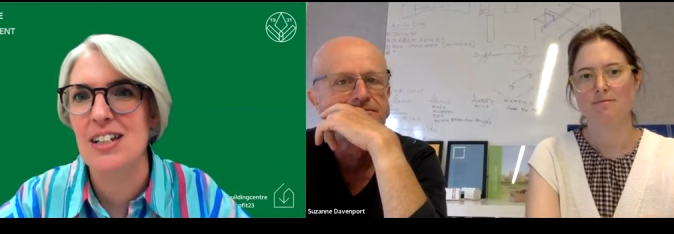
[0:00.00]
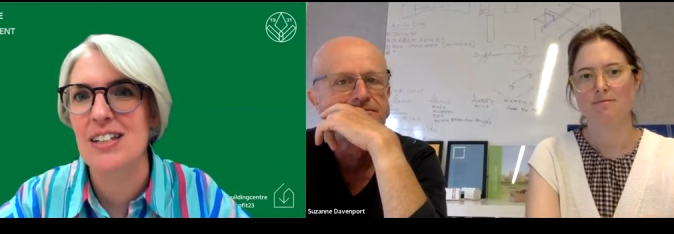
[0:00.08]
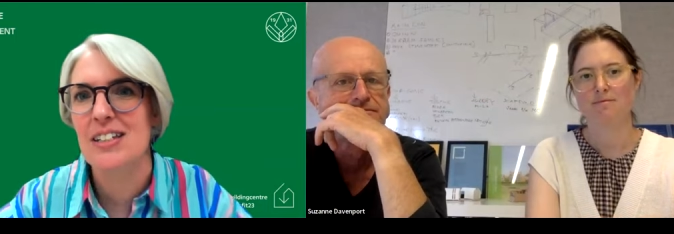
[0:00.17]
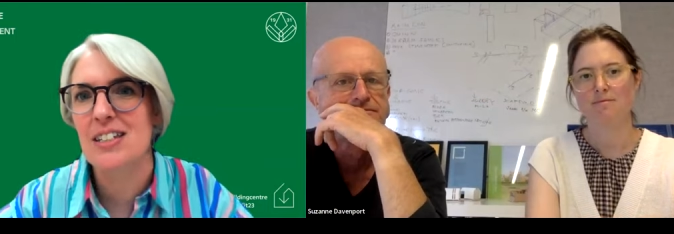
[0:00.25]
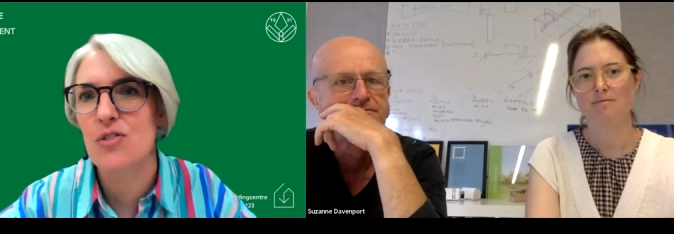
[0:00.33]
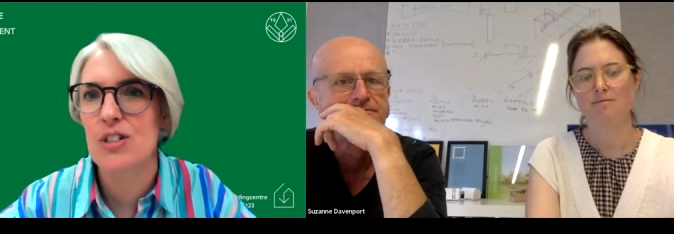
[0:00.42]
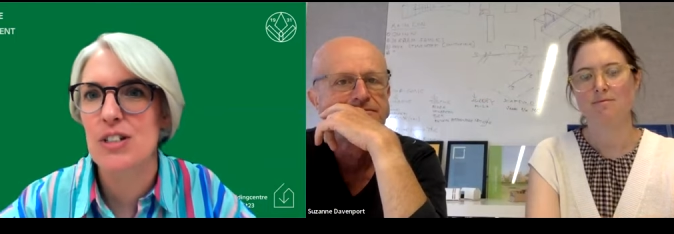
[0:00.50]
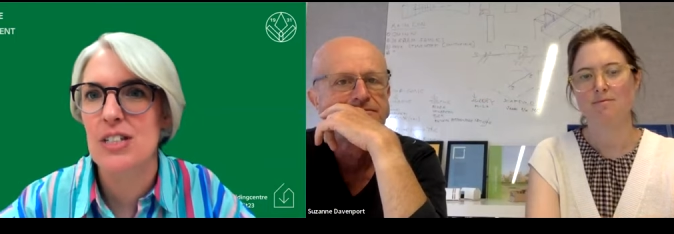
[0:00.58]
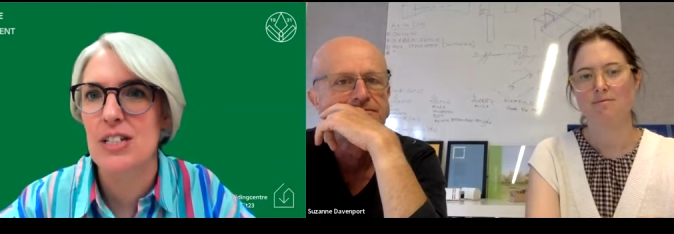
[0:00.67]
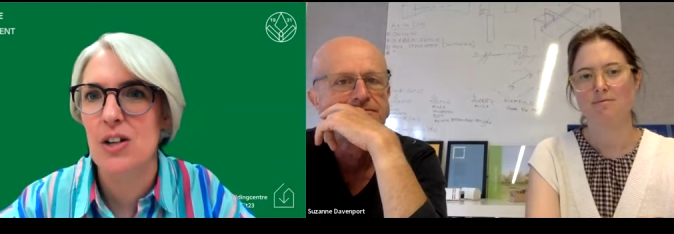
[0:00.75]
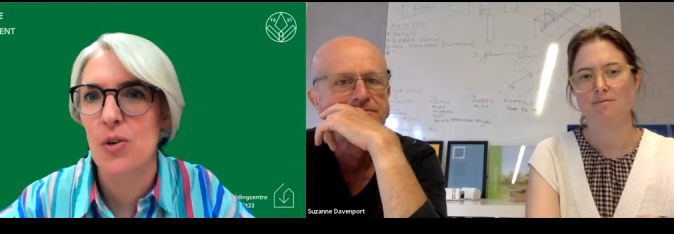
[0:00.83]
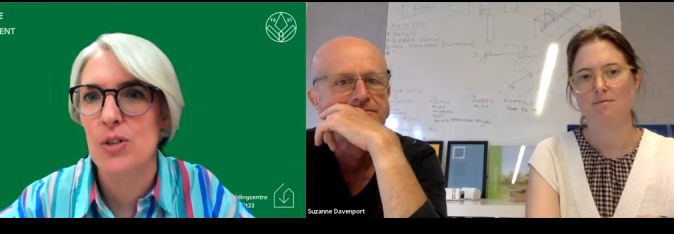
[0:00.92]
Speaker 1: and difference
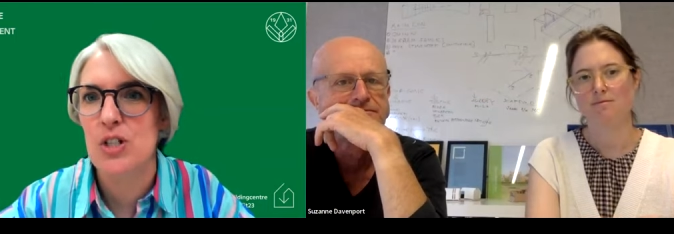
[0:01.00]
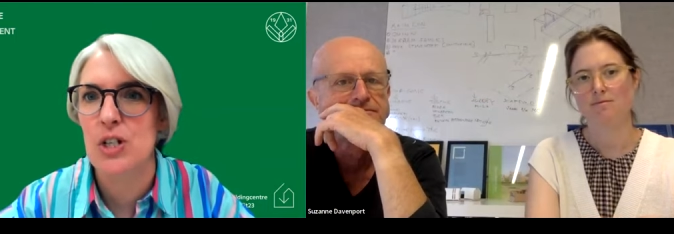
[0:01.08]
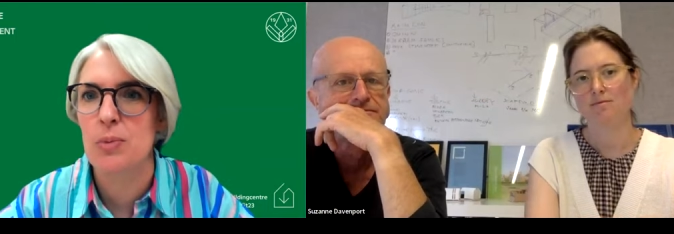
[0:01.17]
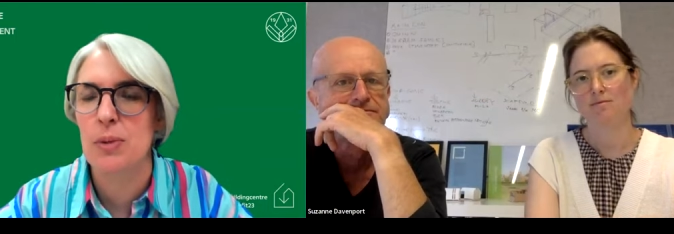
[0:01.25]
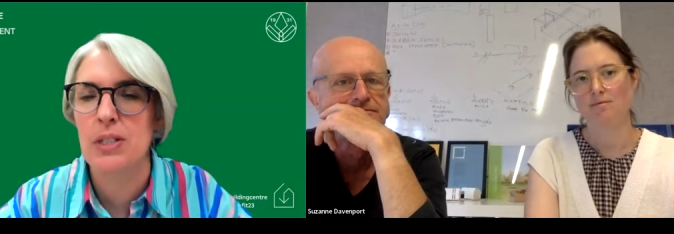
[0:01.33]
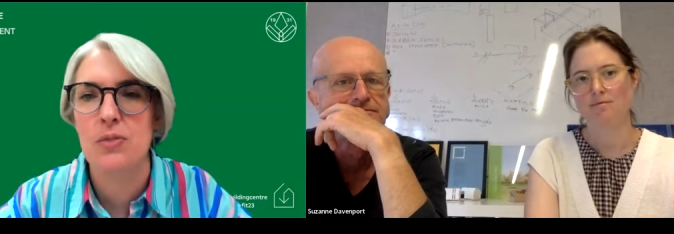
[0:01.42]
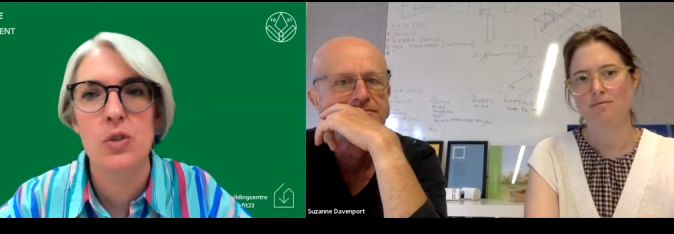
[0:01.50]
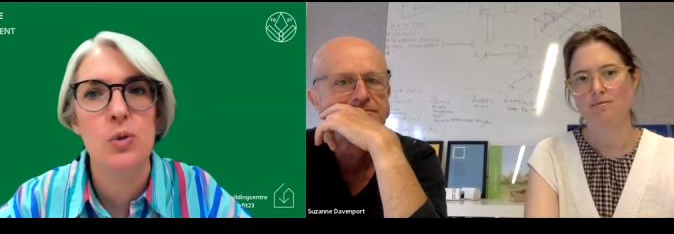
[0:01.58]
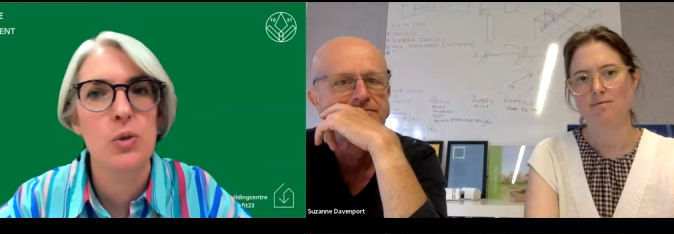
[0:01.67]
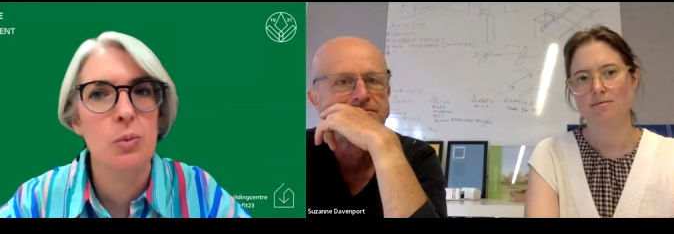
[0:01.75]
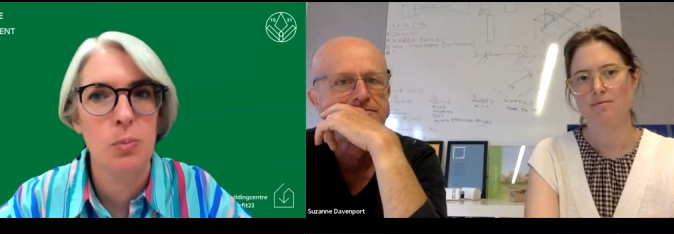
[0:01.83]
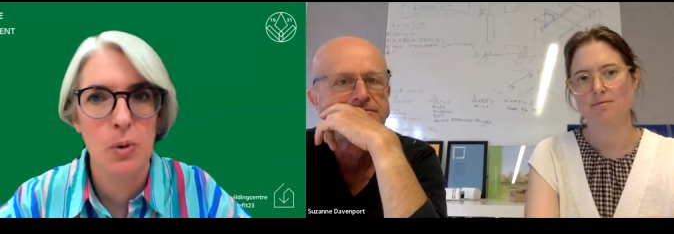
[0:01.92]
in ownership is
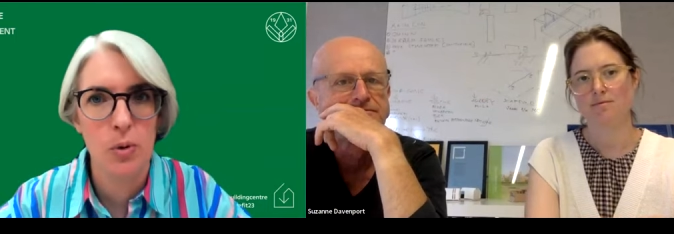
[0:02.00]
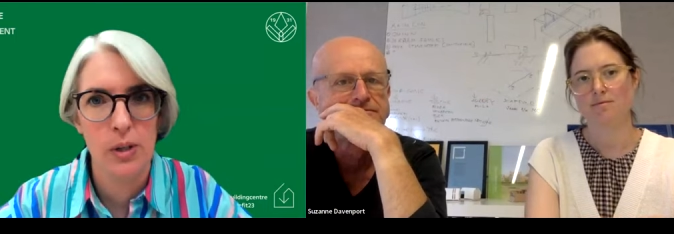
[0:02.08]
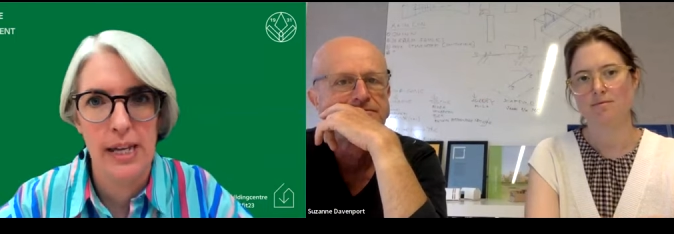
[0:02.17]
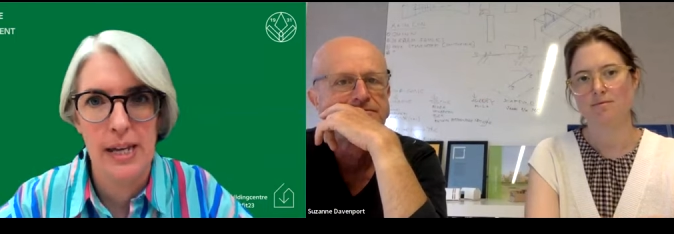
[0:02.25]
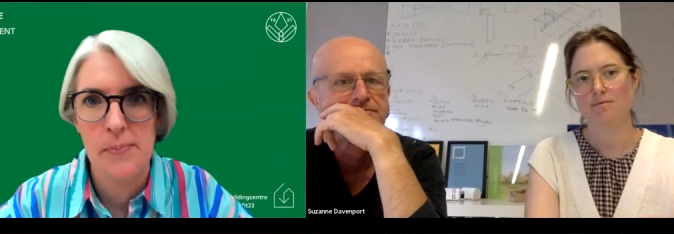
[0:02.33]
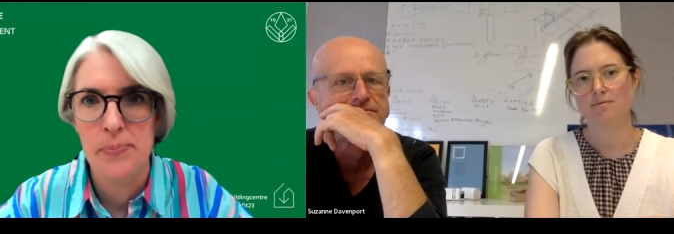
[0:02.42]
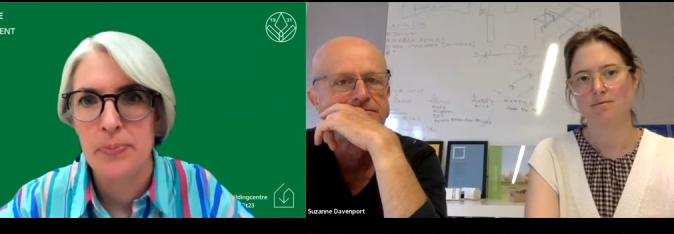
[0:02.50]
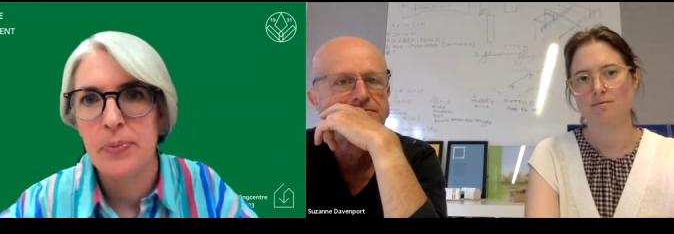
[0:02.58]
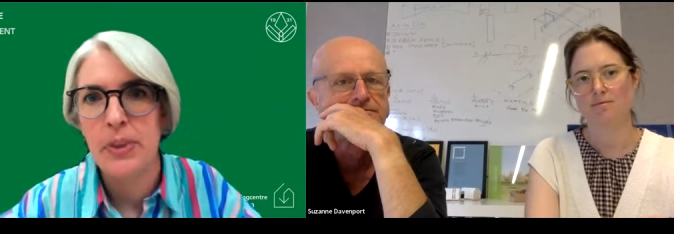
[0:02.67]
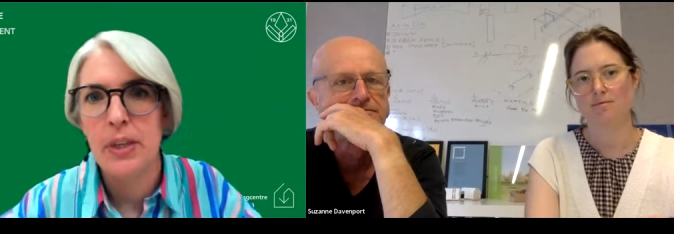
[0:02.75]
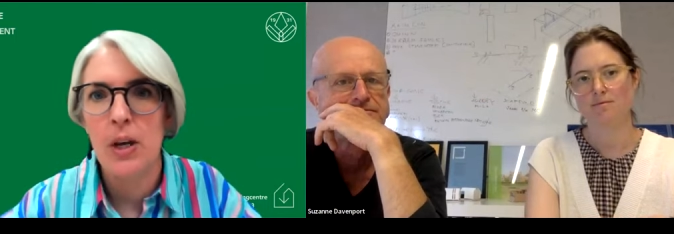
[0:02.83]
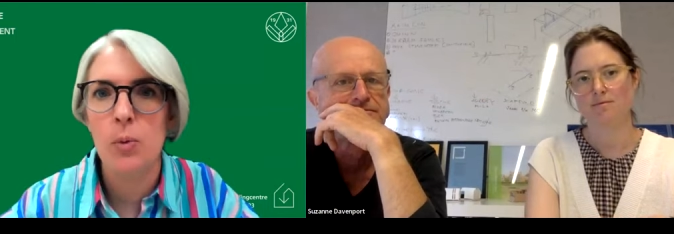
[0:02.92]
viewed poorly.
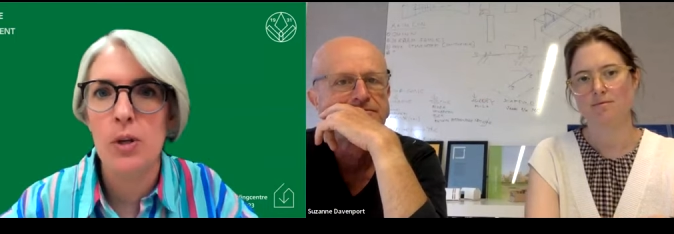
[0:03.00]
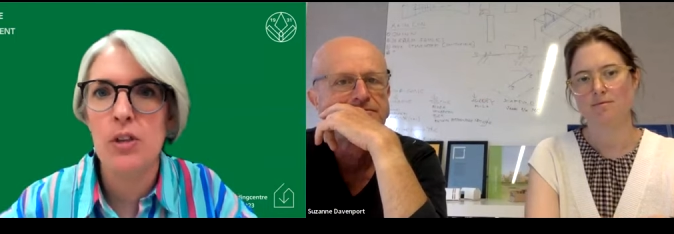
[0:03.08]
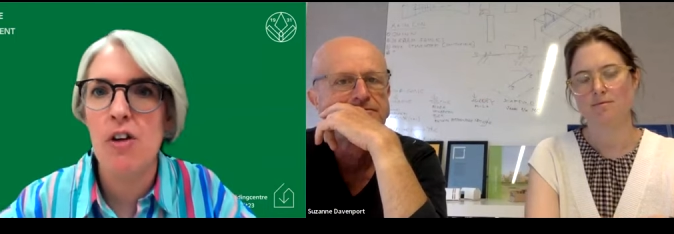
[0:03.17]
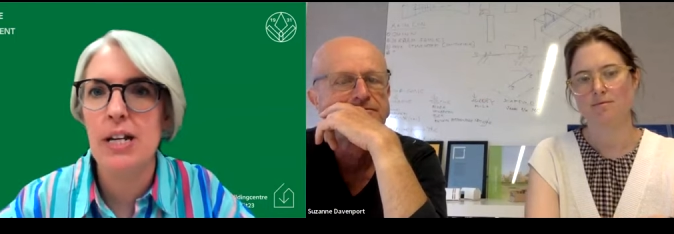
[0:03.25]
Were there